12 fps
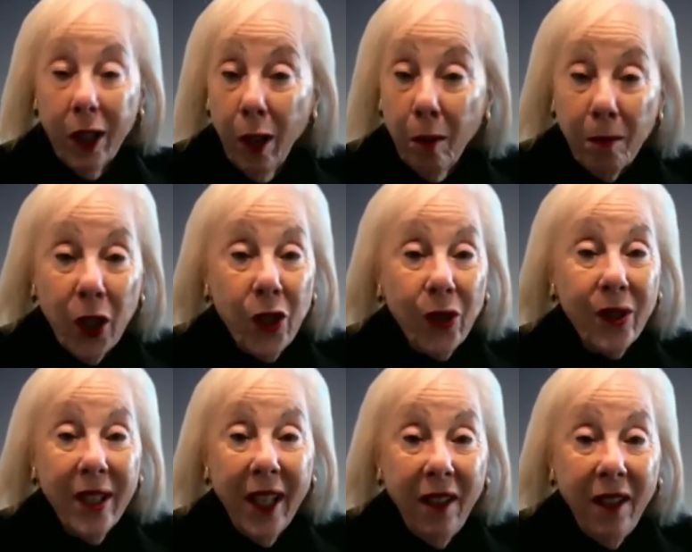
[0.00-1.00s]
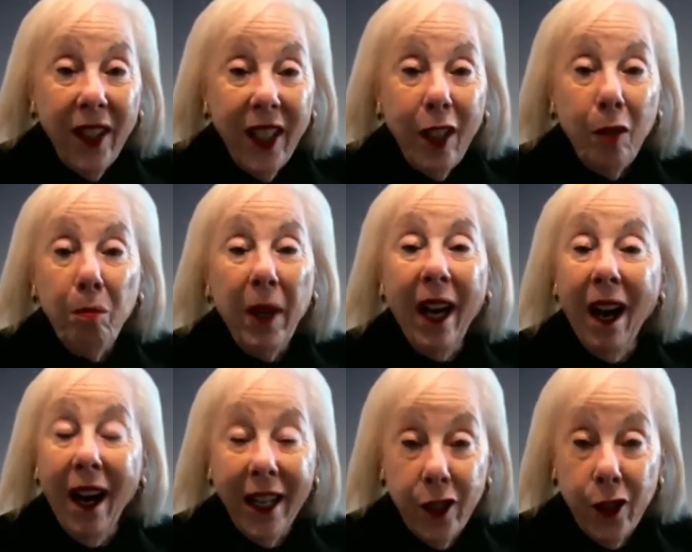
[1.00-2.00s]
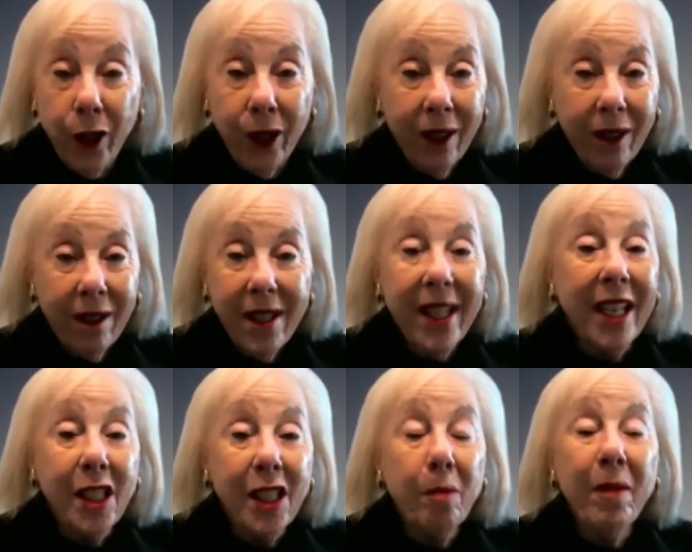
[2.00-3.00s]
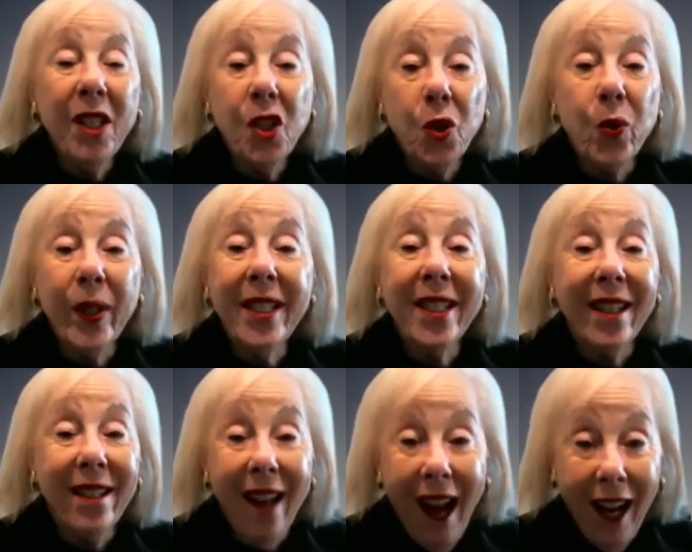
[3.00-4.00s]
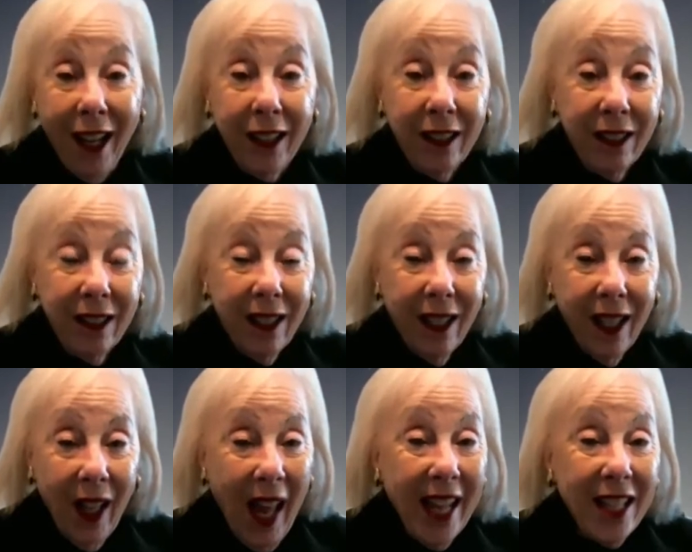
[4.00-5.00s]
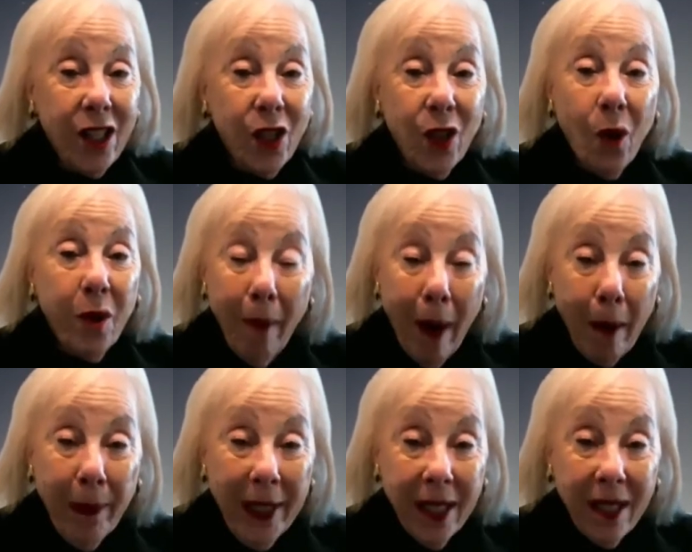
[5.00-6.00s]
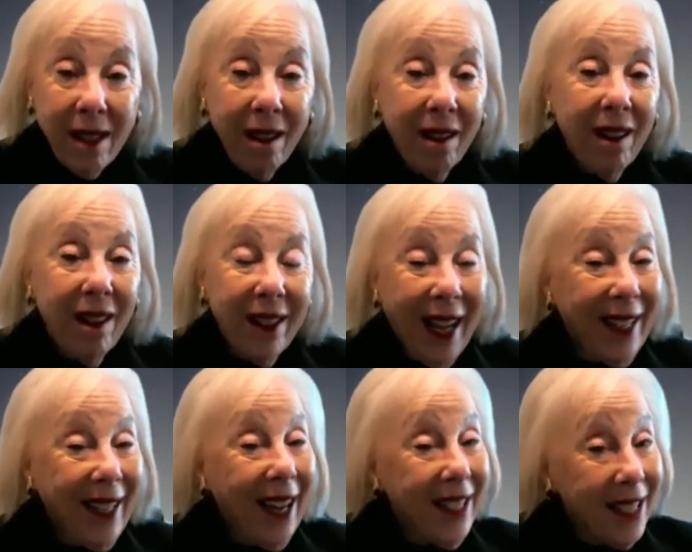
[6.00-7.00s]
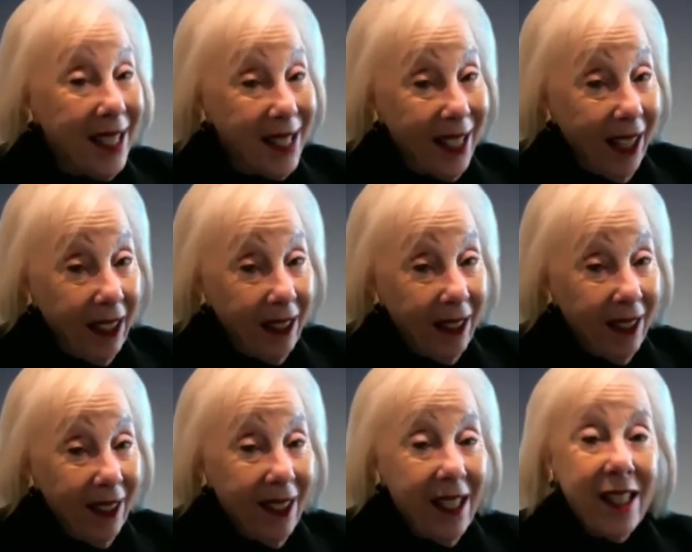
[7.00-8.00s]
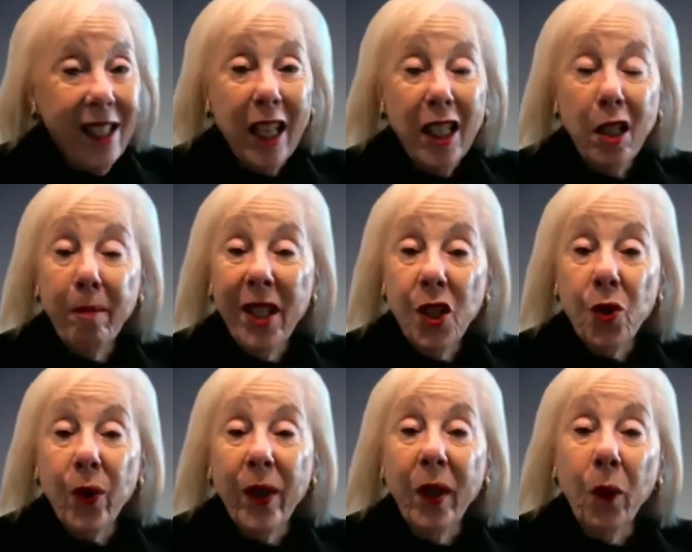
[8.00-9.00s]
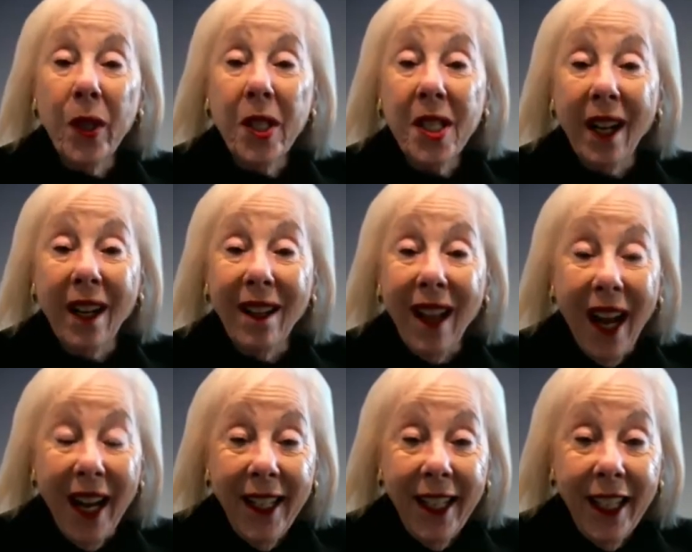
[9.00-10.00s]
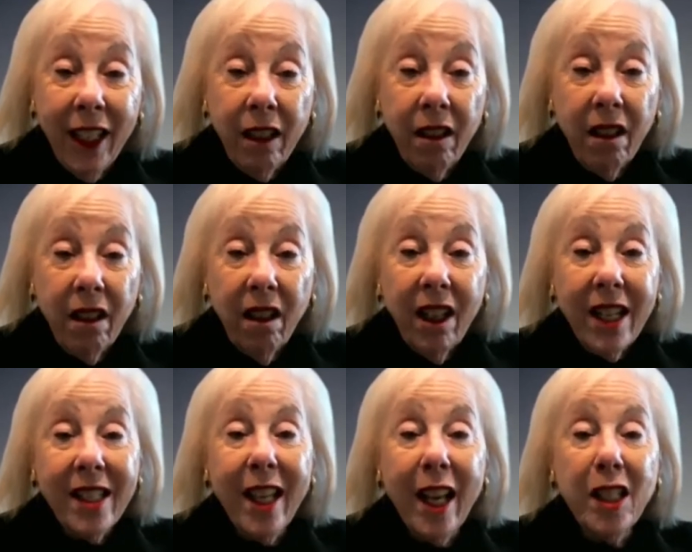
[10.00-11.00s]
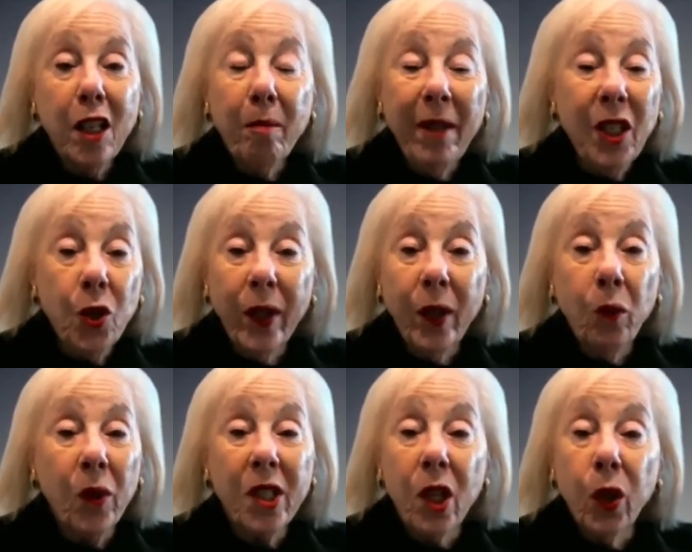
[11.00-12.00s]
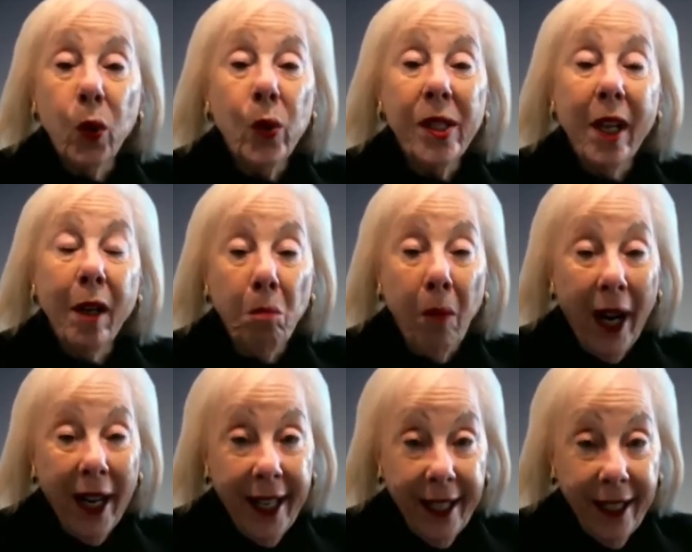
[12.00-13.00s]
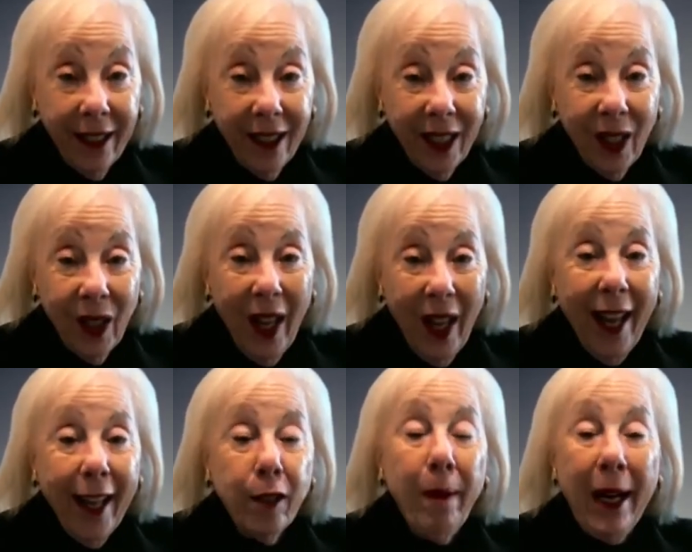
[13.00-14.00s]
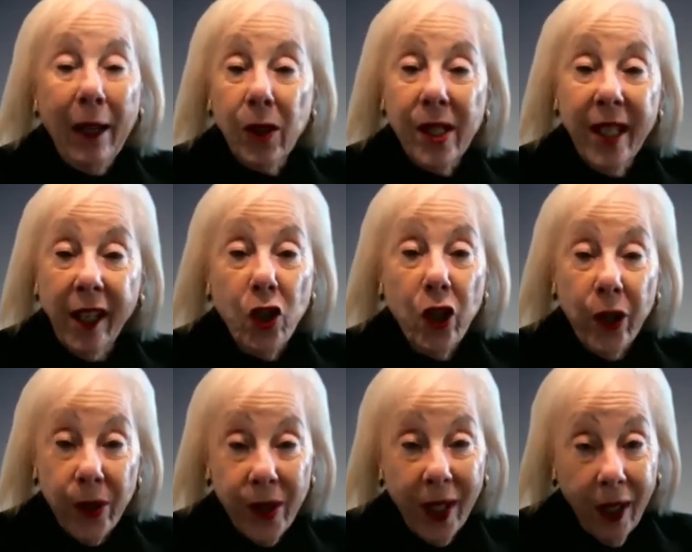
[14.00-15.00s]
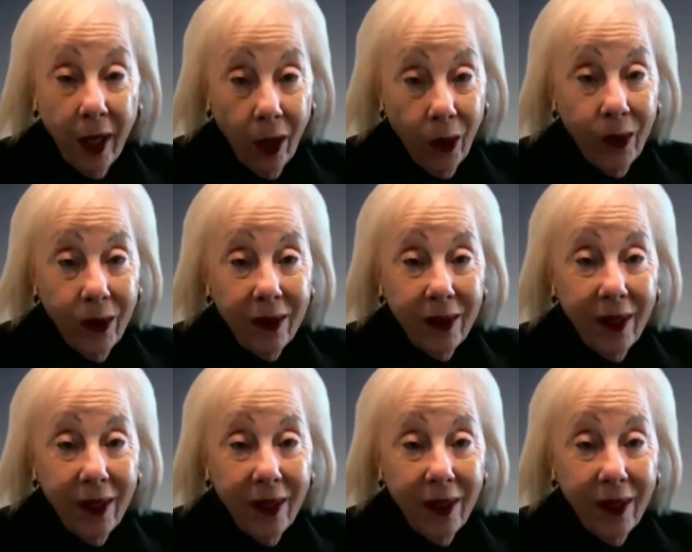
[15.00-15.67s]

commercial T V behind her. Sesame Street did not. And so the Muppets got kind of sick. Sesame Street was declining. Sesame Street was losing money. And about six years ago,